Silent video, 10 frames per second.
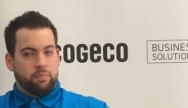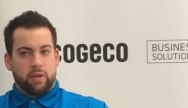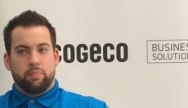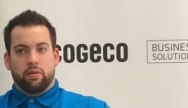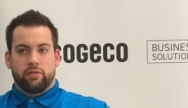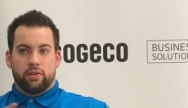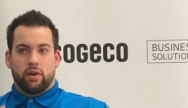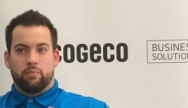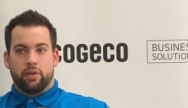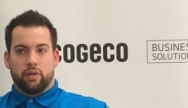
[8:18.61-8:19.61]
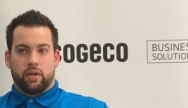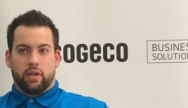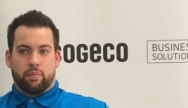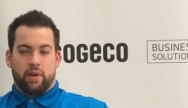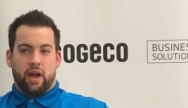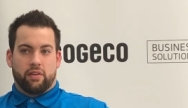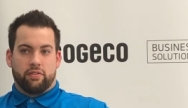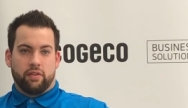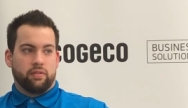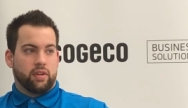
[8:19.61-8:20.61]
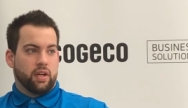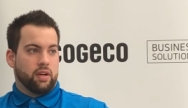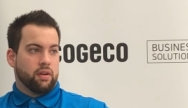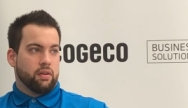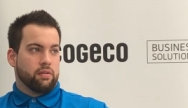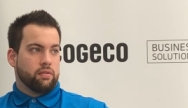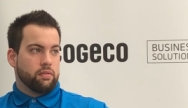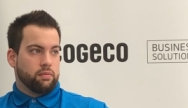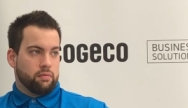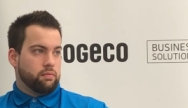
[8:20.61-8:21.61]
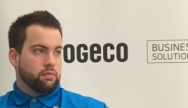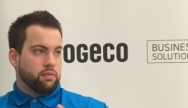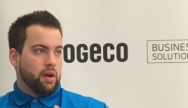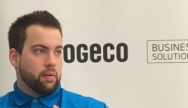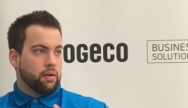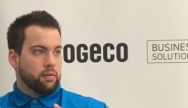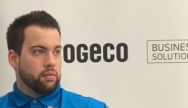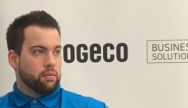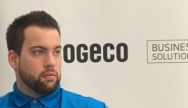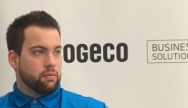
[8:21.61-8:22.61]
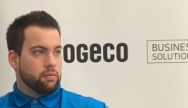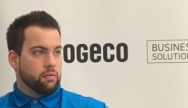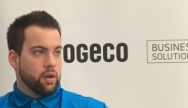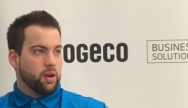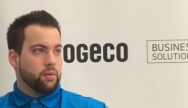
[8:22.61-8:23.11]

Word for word: people have started building in the past 15 years fiber right?